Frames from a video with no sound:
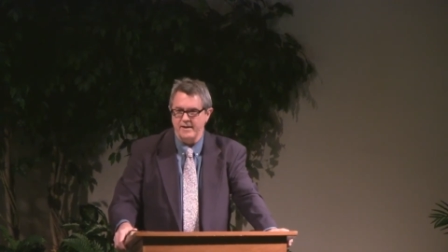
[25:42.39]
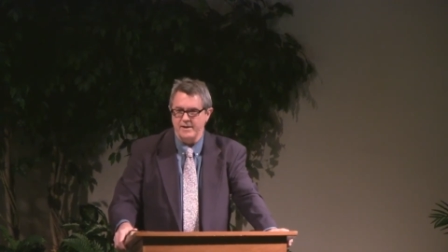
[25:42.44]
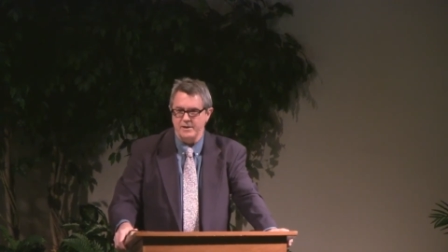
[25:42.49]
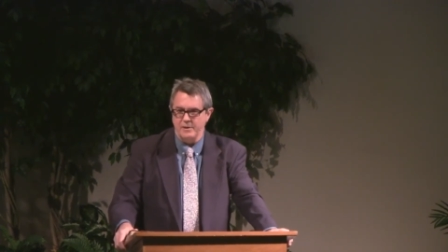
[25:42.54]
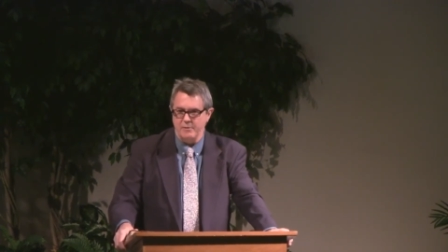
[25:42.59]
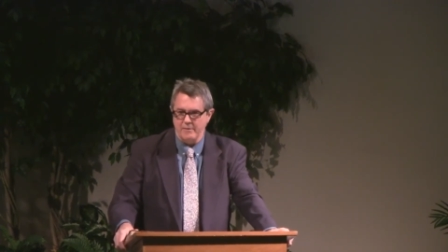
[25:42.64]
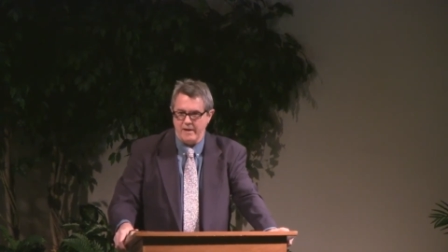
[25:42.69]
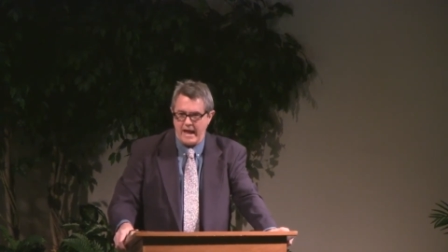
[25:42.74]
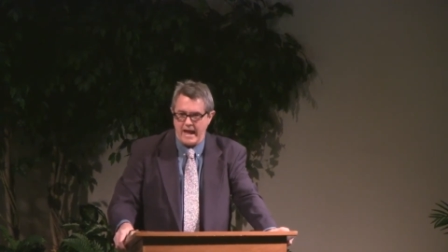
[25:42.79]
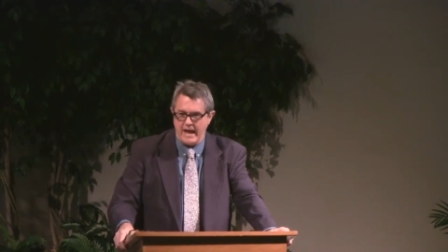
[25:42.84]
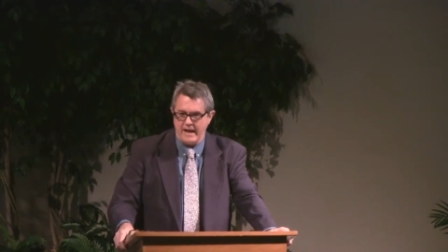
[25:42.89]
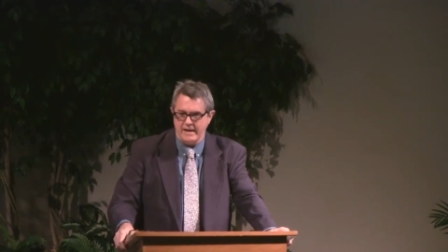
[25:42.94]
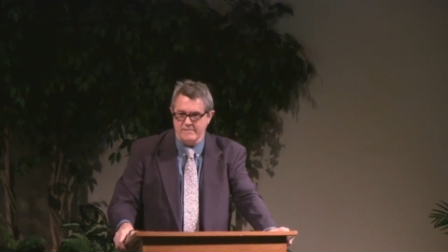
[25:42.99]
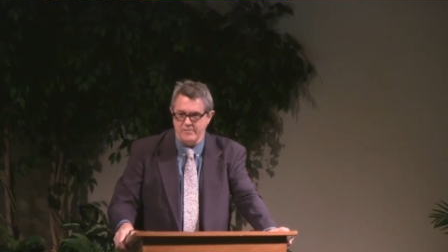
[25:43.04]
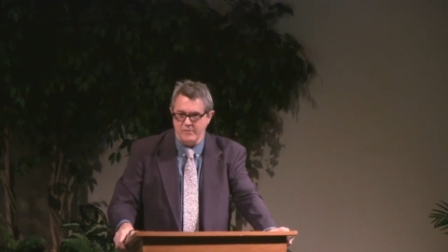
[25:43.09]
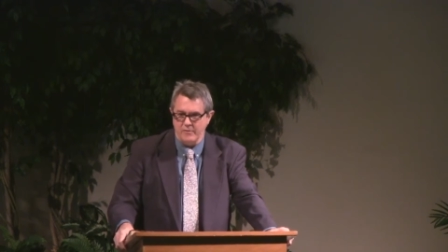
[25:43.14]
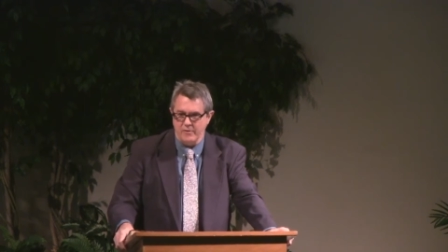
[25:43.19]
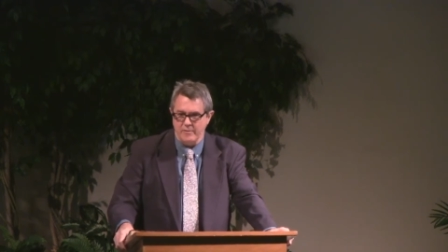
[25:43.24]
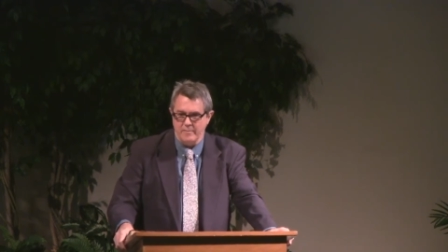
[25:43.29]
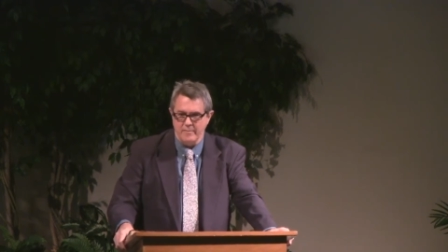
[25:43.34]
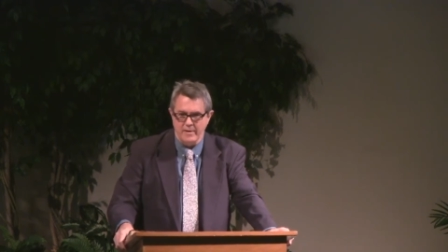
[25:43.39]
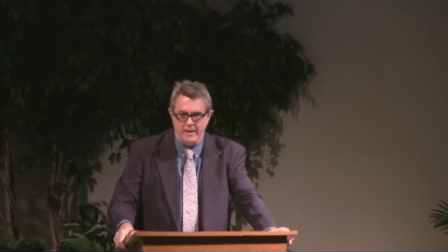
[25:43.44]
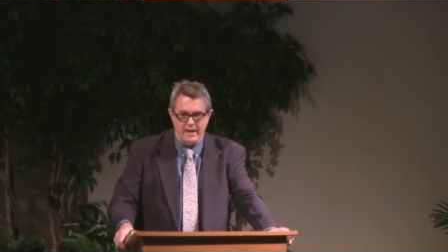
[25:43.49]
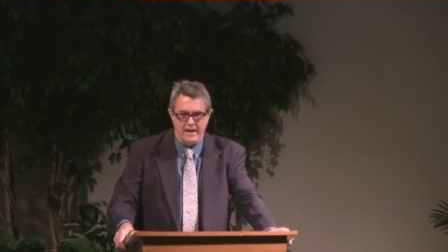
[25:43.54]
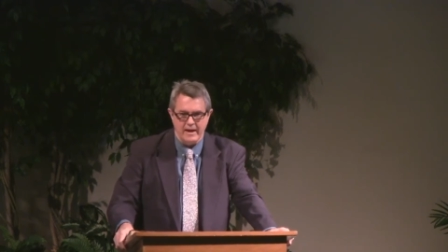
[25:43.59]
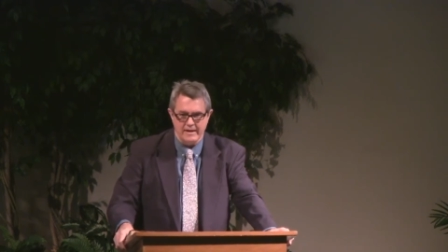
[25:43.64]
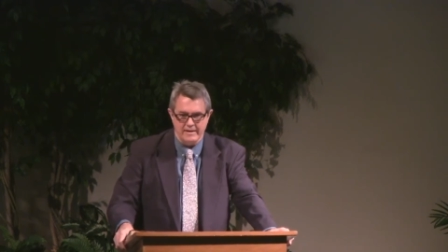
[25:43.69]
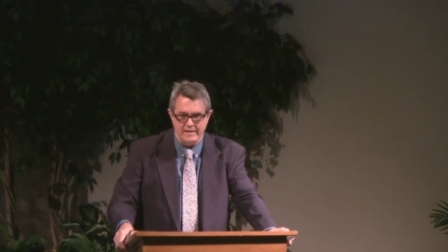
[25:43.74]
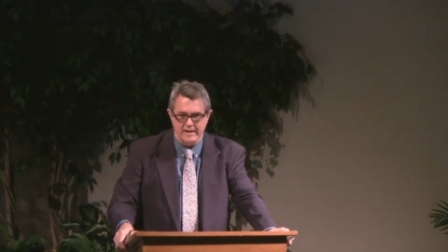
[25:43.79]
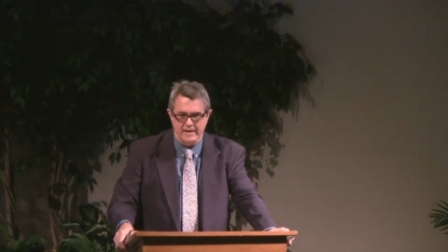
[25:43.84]
you lied to him
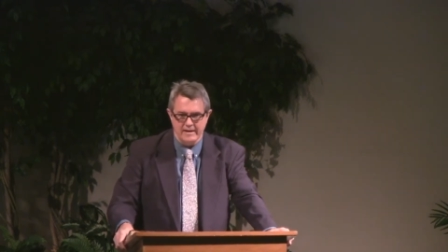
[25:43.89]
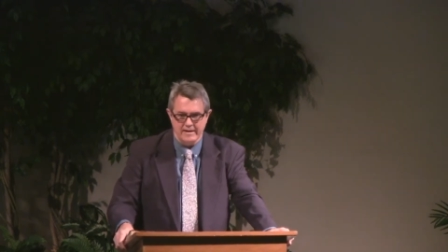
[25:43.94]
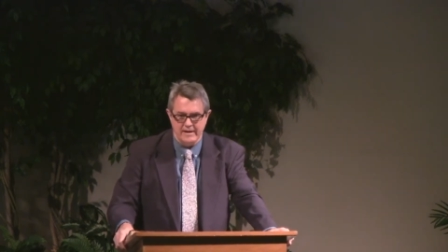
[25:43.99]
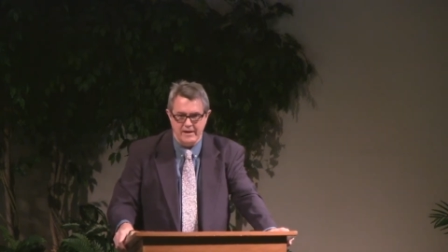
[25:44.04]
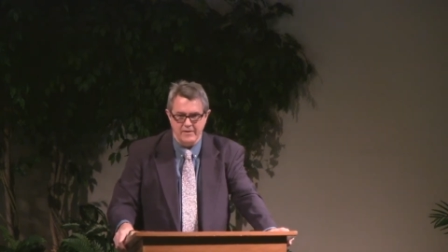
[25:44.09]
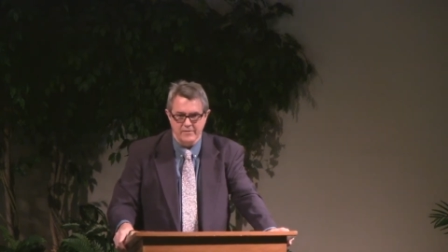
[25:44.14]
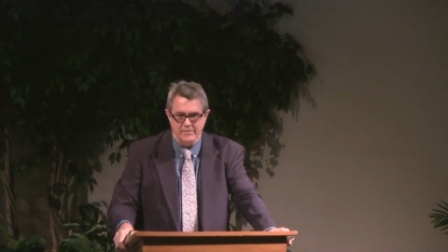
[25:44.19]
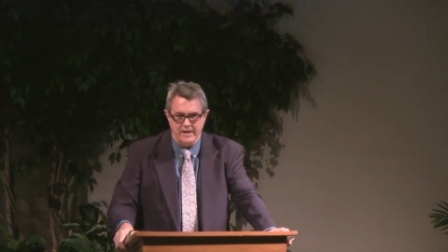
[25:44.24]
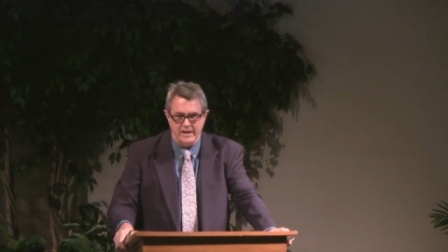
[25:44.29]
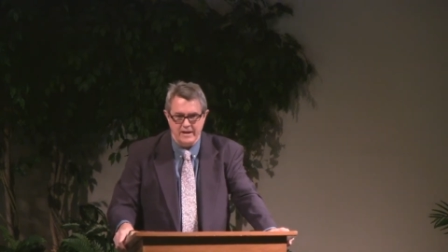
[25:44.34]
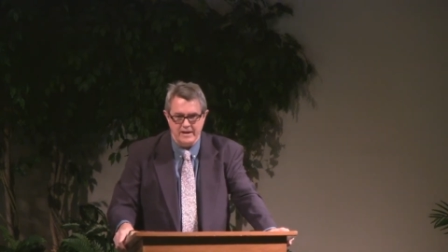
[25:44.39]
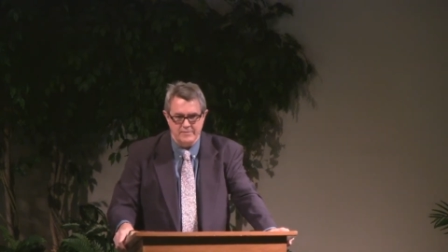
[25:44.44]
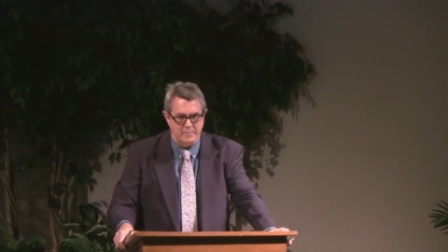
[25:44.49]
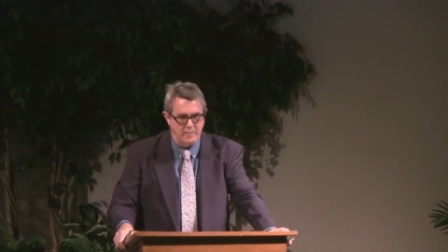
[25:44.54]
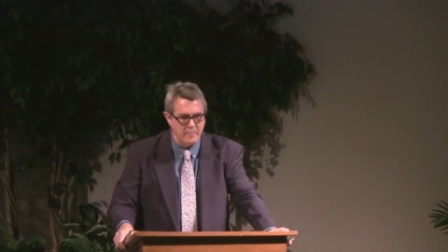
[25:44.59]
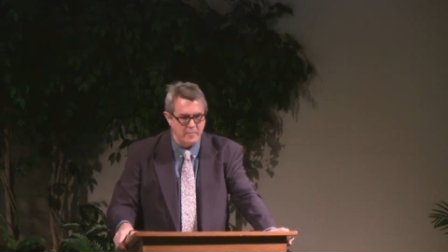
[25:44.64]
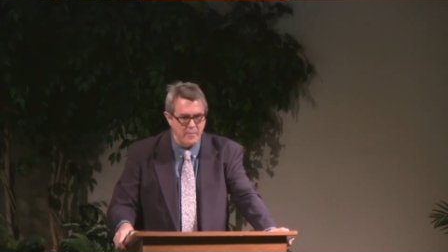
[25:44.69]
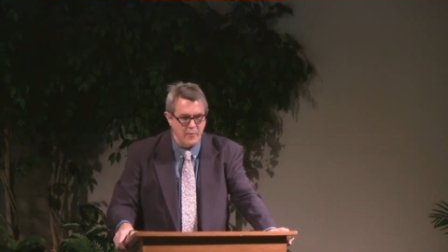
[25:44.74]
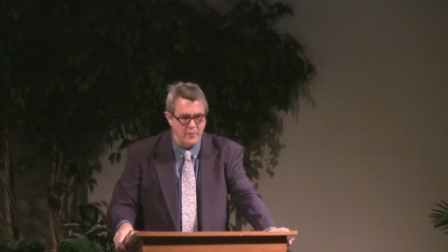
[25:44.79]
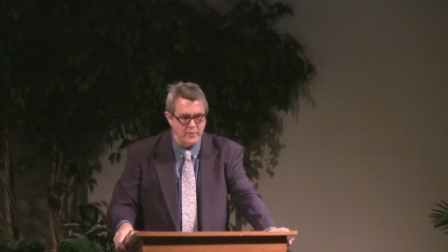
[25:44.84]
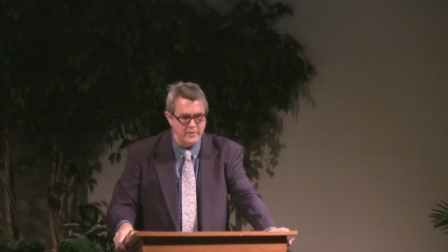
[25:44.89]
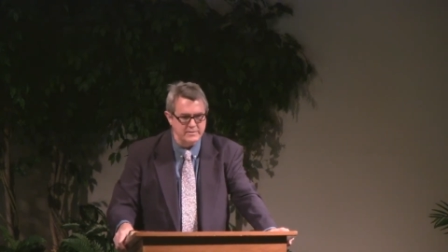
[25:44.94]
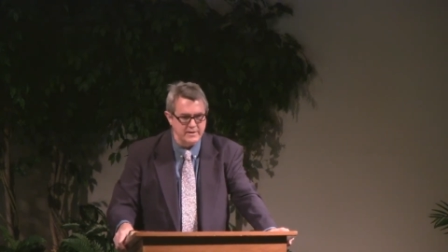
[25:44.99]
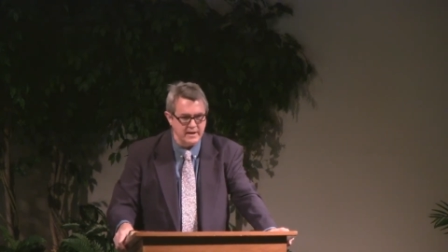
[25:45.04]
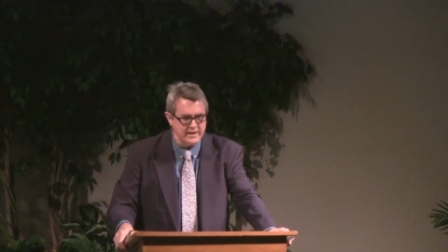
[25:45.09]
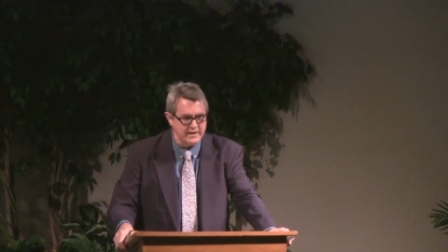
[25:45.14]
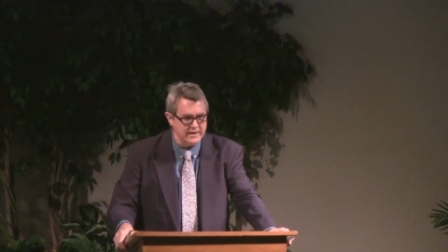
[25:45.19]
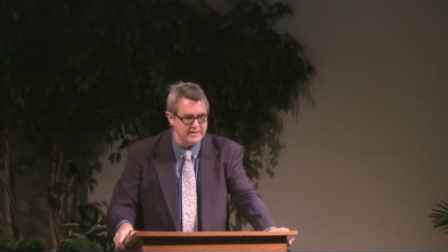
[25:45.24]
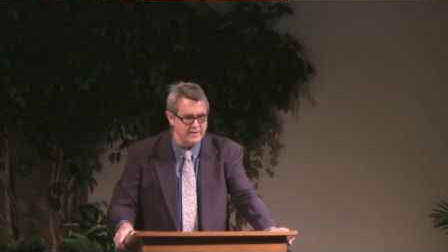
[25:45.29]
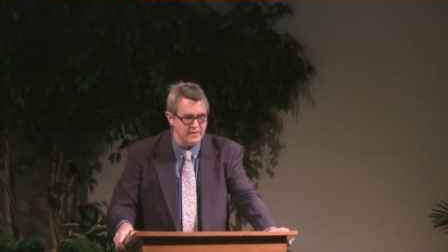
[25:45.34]
and didn't kill the Hebrew boys
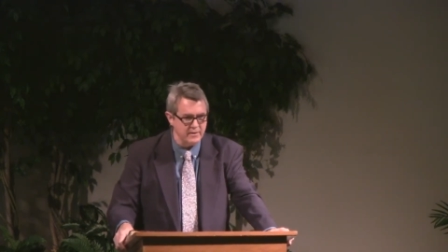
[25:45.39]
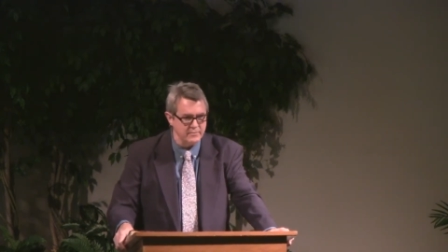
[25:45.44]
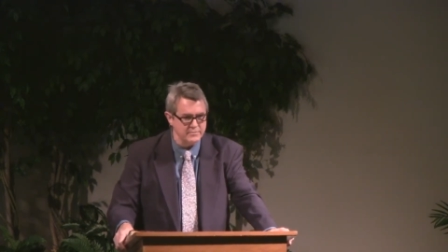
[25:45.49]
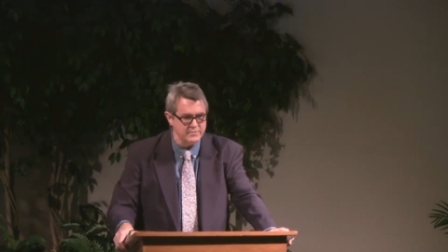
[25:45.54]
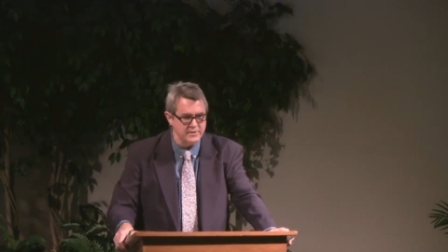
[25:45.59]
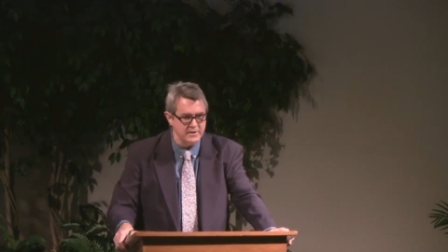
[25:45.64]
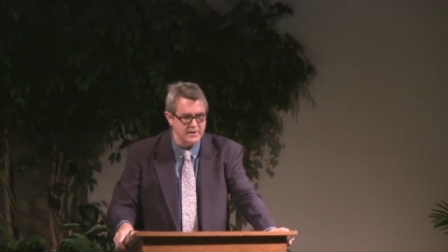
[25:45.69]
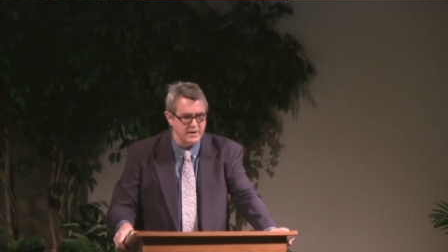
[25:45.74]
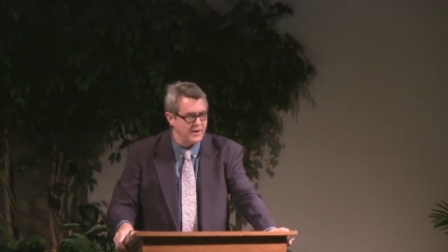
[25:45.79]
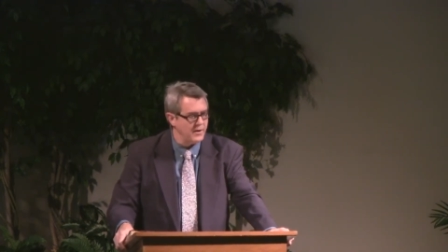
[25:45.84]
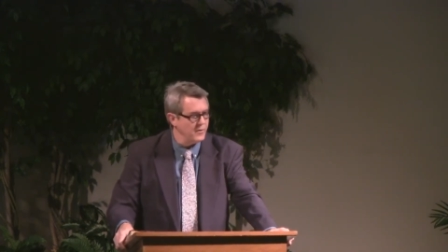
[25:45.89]
like he told you.